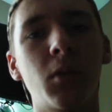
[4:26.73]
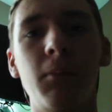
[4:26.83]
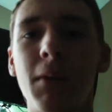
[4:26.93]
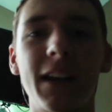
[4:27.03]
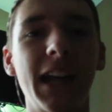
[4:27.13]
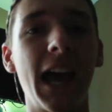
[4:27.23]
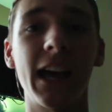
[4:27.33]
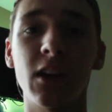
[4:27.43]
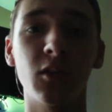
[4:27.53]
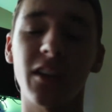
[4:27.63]
with my dad,
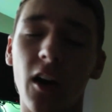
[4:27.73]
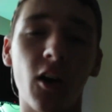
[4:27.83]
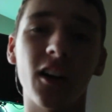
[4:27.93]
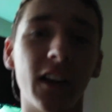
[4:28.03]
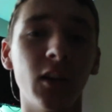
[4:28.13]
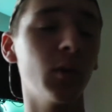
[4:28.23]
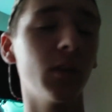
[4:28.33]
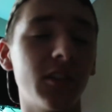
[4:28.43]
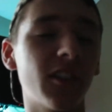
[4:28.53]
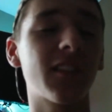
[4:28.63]
who
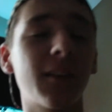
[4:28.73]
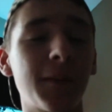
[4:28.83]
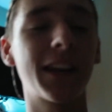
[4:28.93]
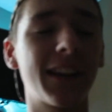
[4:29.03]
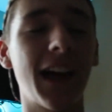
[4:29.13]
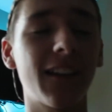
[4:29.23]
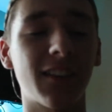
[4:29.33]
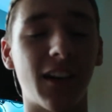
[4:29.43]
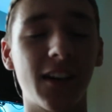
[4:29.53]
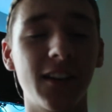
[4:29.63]
just admitted last
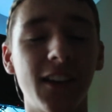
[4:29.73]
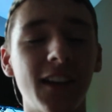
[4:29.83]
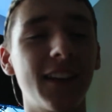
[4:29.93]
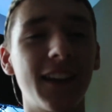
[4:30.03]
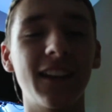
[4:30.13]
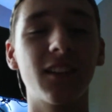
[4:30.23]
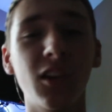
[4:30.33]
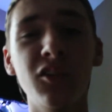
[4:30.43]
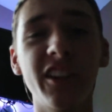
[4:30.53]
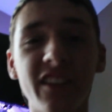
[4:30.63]
night that he's
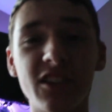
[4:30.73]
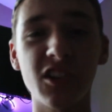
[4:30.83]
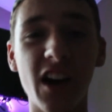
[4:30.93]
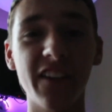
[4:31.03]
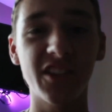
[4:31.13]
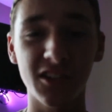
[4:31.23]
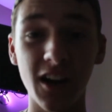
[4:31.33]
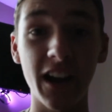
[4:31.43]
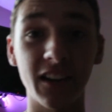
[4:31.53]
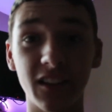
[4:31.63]
losing the drive to
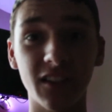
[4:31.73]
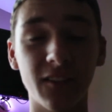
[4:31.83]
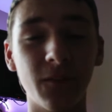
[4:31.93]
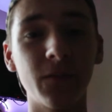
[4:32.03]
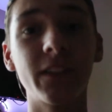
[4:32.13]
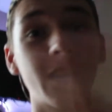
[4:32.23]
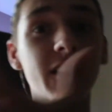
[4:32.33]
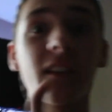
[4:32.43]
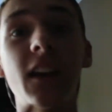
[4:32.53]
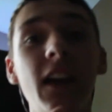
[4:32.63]
race.
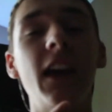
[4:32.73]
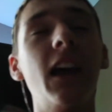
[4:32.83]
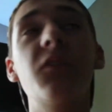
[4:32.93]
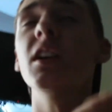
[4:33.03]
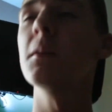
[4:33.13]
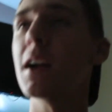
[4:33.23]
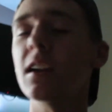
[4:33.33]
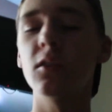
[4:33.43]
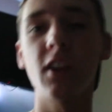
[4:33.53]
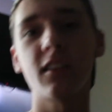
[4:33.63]
Because if anybody
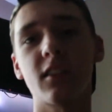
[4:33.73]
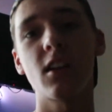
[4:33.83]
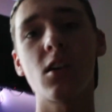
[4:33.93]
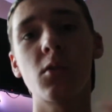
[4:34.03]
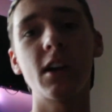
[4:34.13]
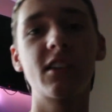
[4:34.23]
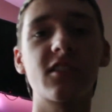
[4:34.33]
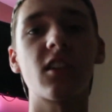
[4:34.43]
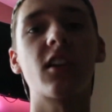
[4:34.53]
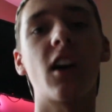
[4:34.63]
who doesn't know, he just
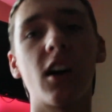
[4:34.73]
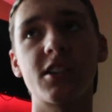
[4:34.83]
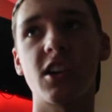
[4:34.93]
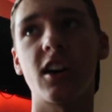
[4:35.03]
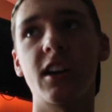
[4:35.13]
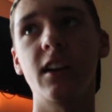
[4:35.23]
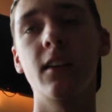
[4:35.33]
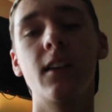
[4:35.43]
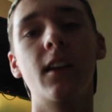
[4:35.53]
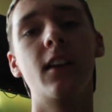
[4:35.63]
started hot-shotting.
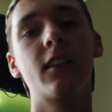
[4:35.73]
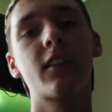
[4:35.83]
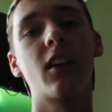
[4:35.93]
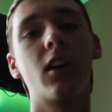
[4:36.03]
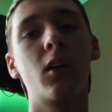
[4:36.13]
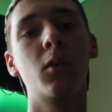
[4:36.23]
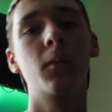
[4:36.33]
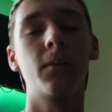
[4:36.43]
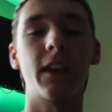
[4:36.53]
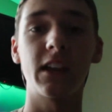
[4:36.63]
So
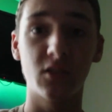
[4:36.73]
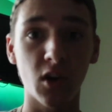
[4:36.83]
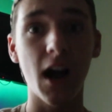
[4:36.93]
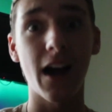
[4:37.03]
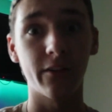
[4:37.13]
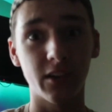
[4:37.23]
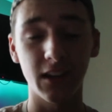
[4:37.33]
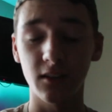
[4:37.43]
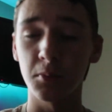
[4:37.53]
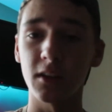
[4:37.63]
he drives. He
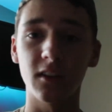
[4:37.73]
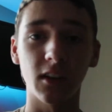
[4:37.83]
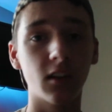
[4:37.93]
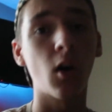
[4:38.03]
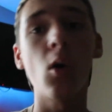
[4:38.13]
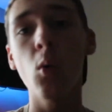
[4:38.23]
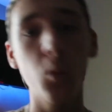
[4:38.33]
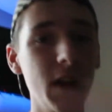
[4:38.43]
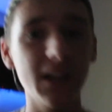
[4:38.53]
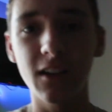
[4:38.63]
spends his whole
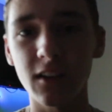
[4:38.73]
week